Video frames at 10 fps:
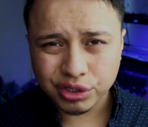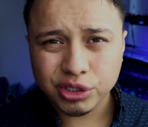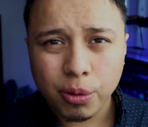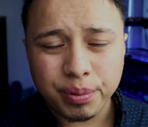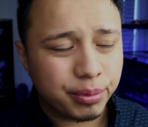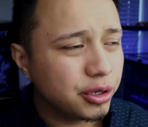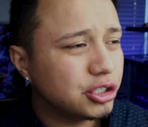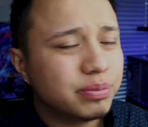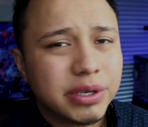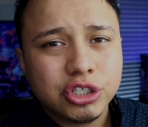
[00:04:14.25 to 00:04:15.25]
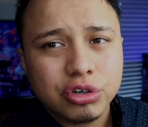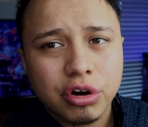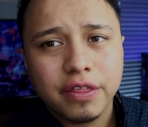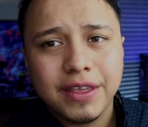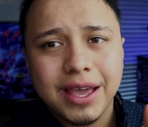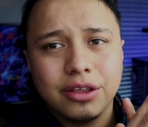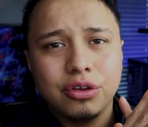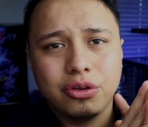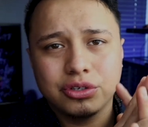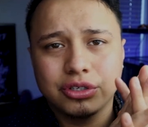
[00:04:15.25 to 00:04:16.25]
soap, but just make sure that
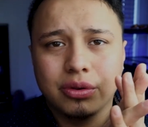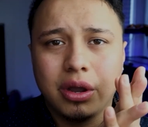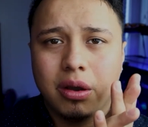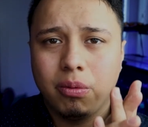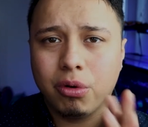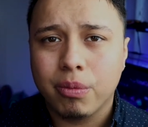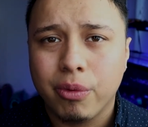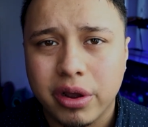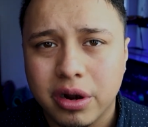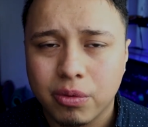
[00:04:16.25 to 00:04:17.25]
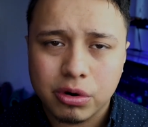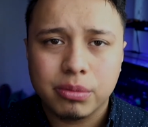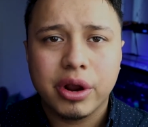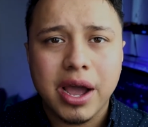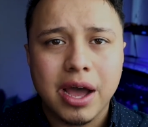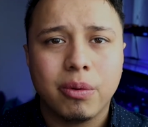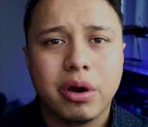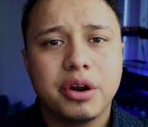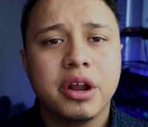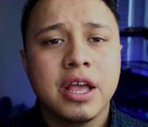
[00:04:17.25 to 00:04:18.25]
you use warm or hot
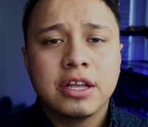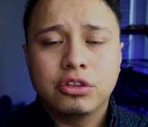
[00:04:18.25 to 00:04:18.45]
water